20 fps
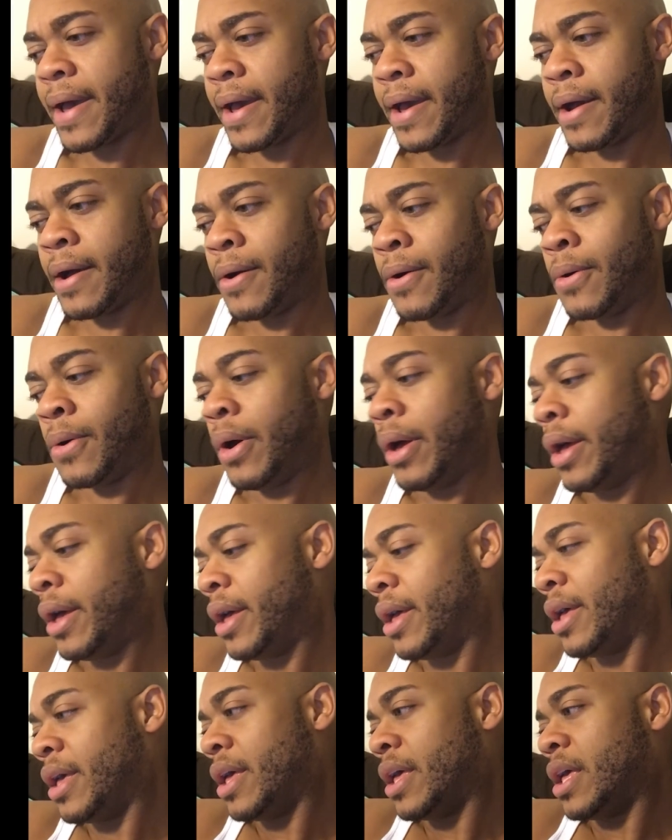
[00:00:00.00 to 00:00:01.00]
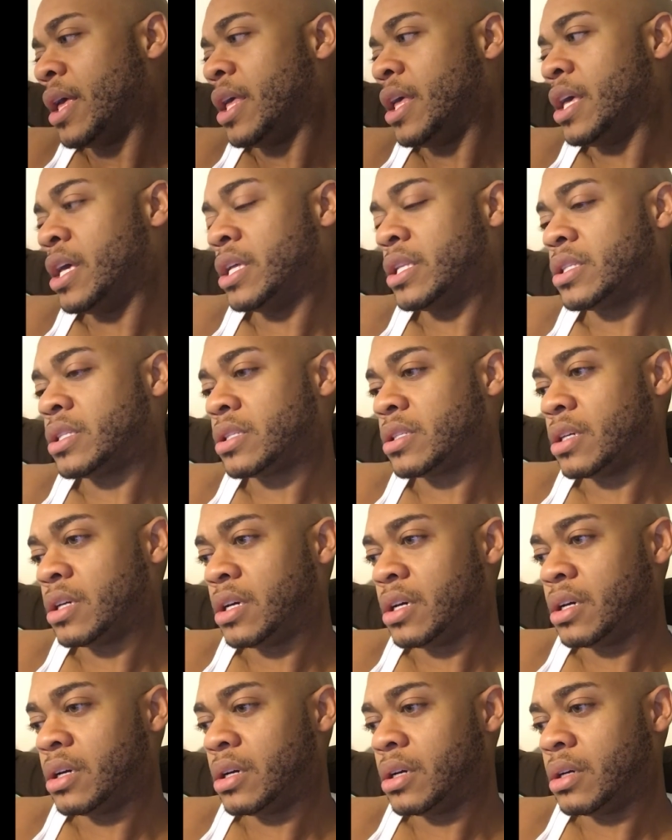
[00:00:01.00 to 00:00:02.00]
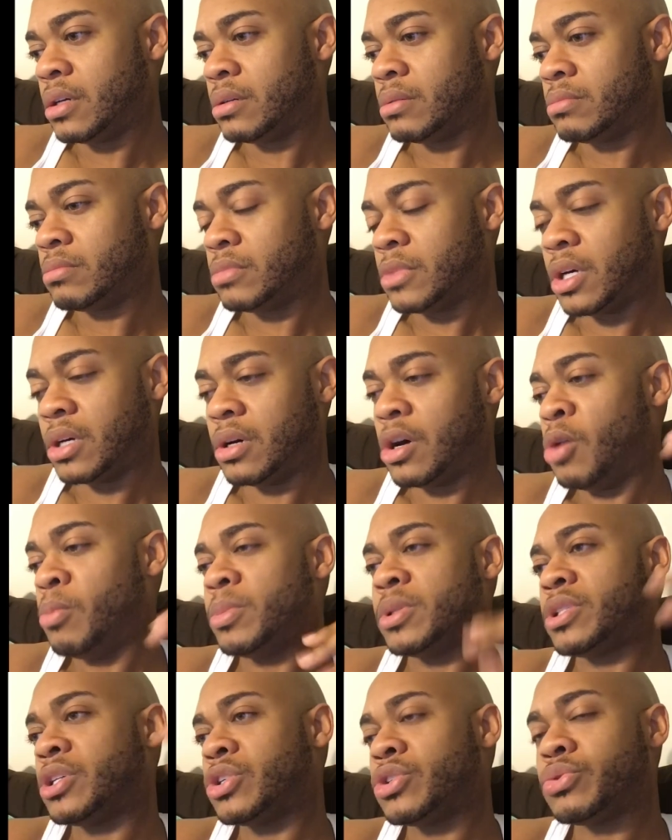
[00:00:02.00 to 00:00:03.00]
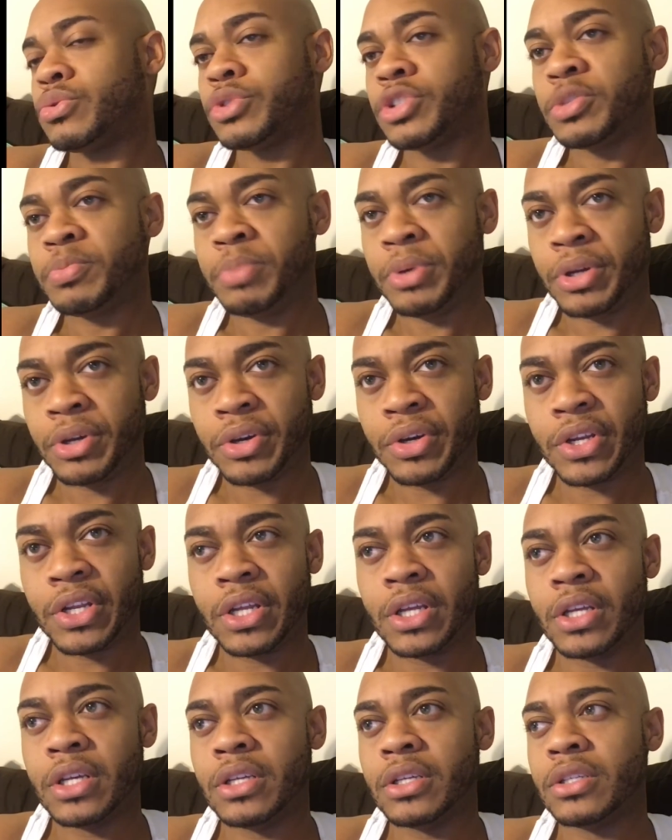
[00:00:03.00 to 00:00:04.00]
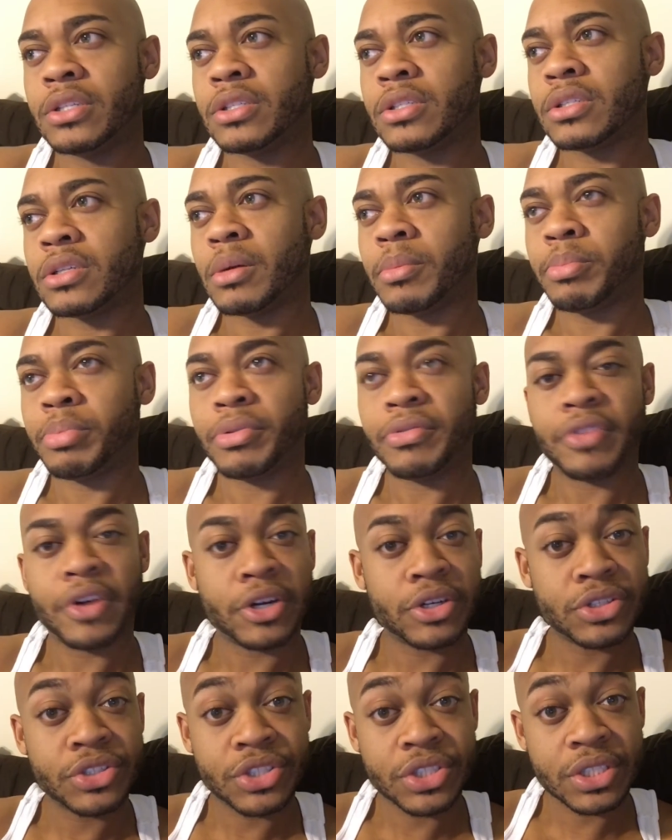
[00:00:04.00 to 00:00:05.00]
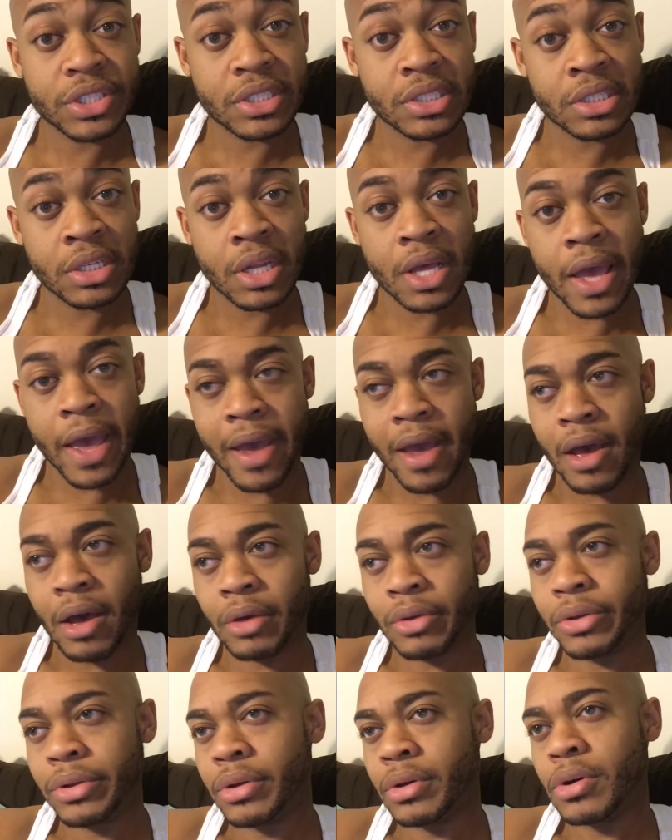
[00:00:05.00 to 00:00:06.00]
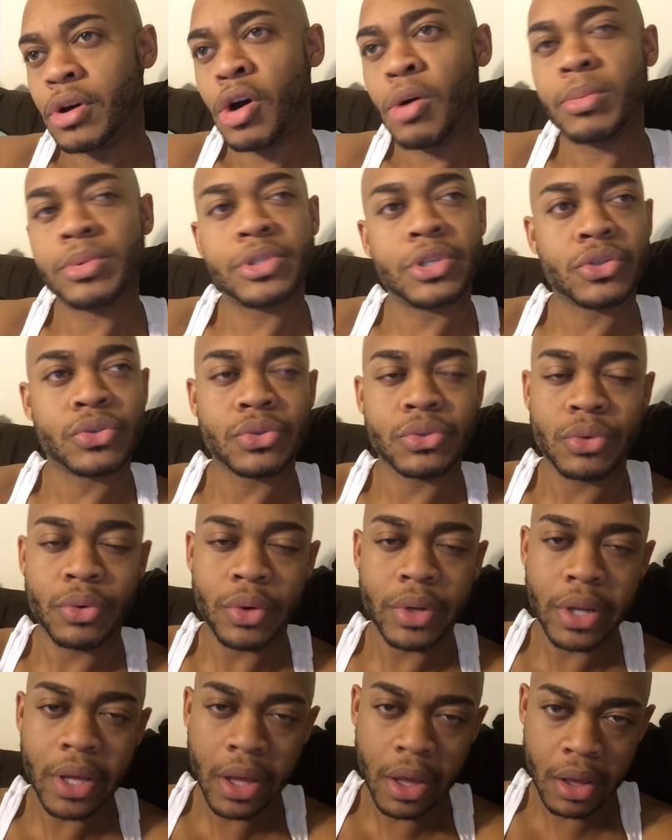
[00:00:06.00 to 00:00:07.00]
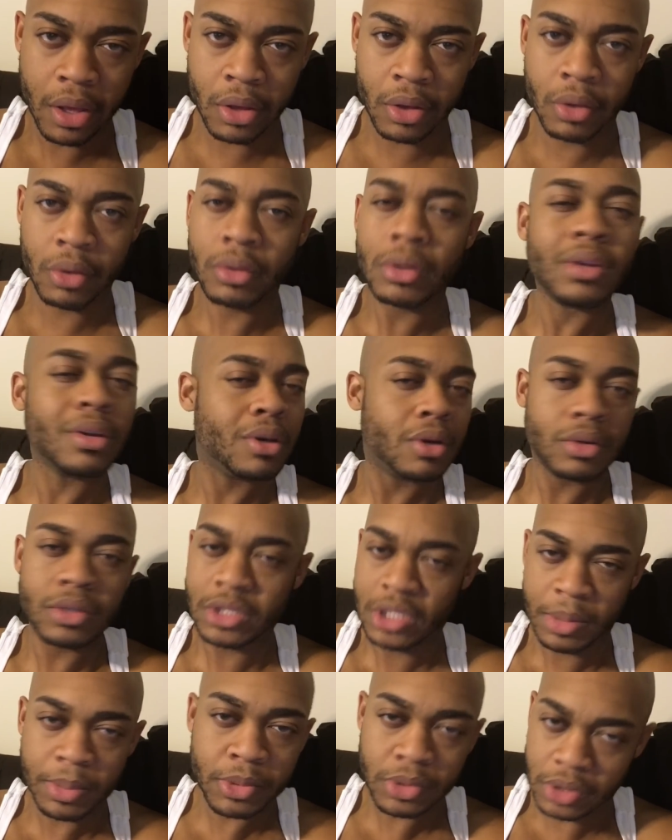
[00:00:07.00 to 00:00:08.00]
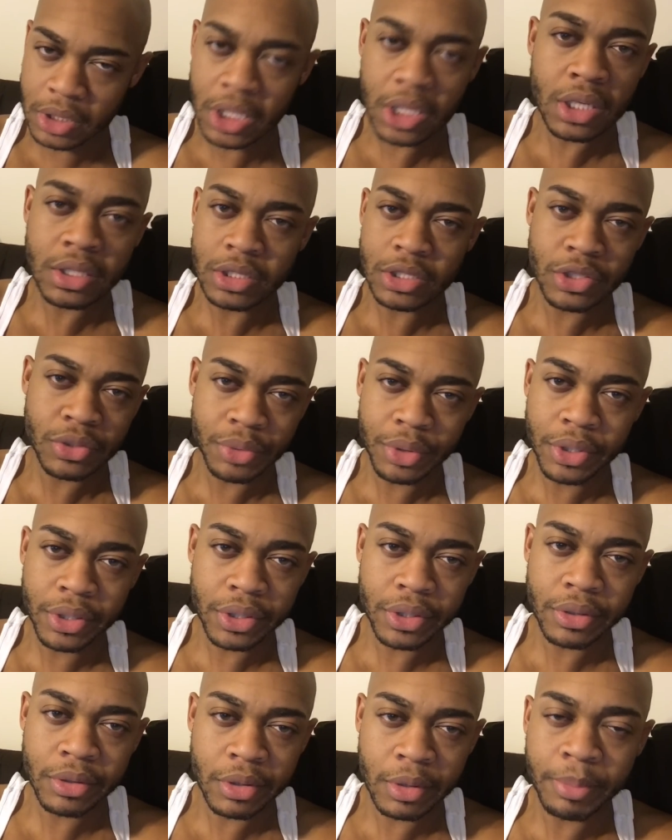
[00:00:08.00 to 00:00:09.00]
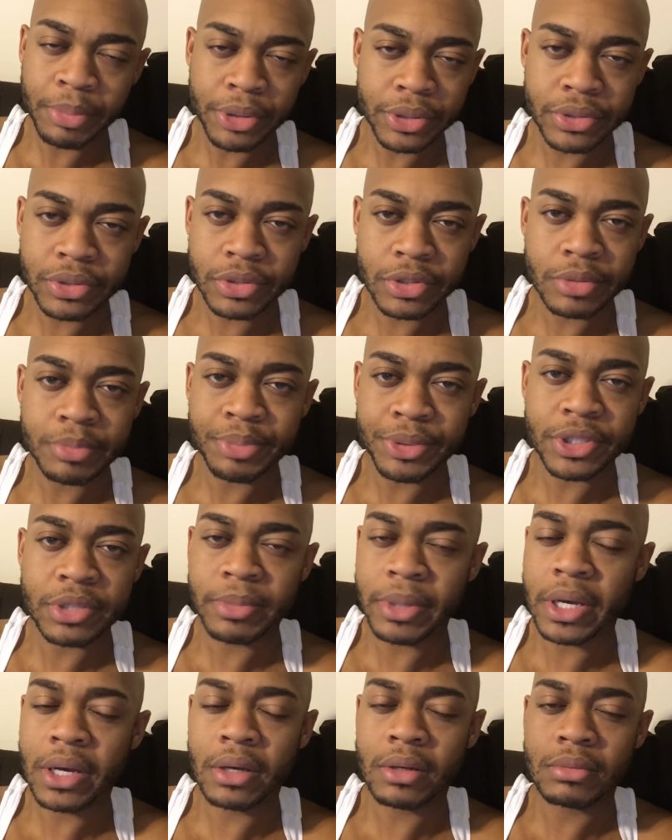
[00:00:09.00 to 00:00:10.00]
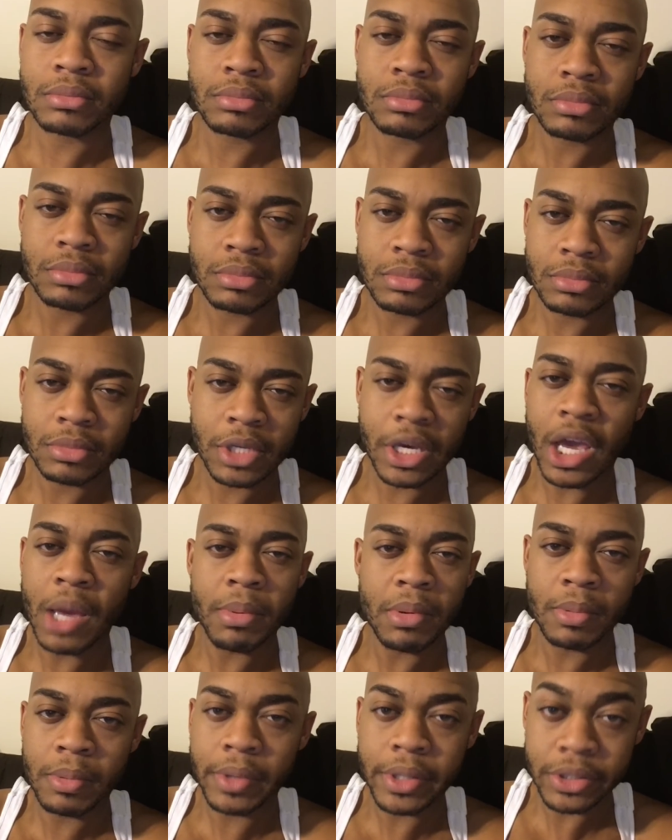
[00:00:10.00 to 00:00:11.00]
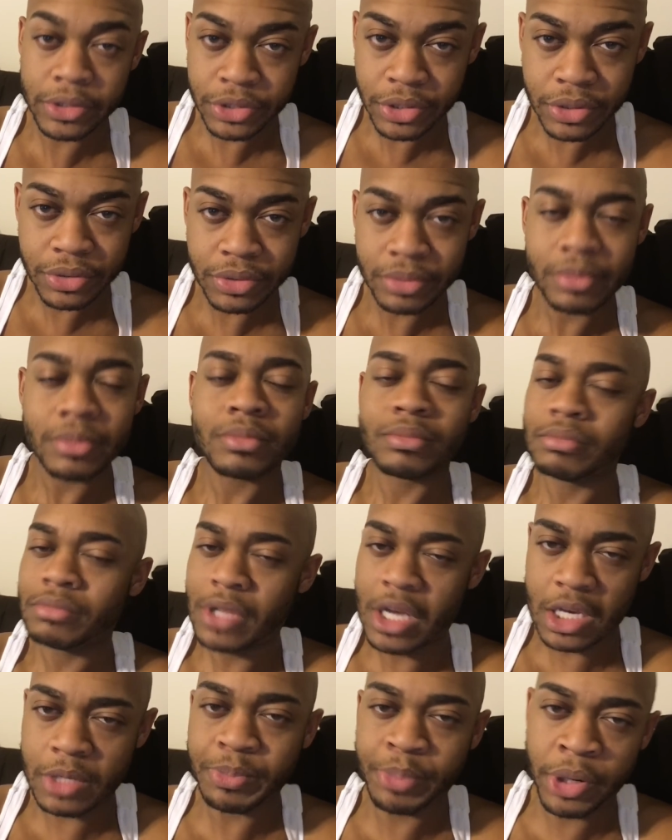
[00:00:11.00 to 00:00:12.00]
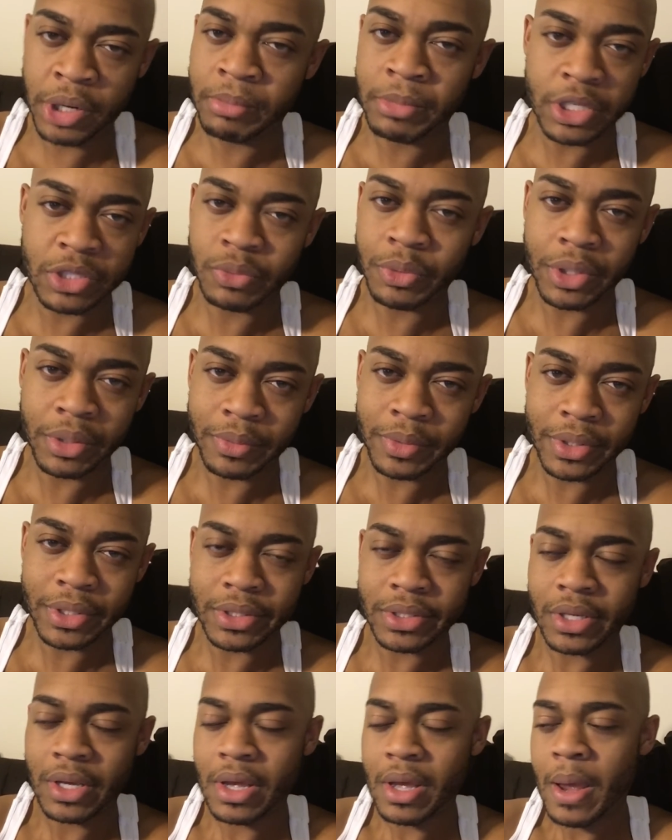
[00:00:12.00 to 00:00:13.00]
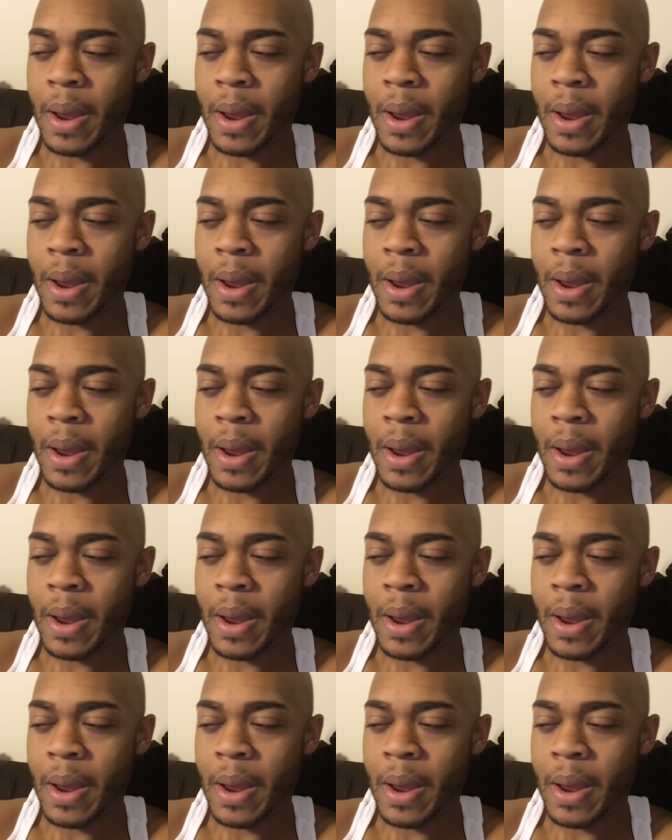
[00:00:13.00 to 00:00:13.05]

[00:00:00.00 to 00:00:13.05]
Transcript: how it's uh, the homosexual spirit is a perversion, how, you know, homosexuals going to hell, you know, the typical things that you hear a preacher preach about gay people in the church. That's pretty much what it was.